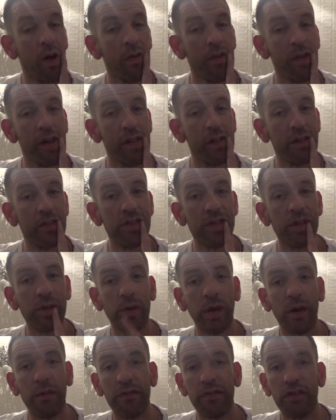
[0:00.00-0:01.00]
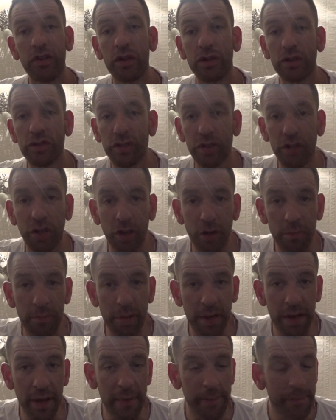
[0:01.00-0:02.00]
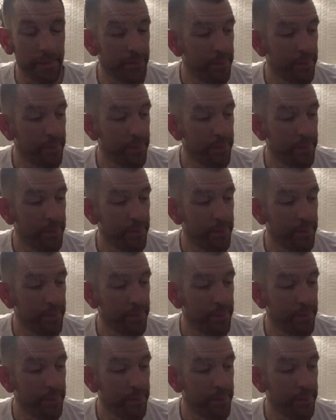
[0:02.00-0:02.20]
They're the two that I'm focusing on at the minute.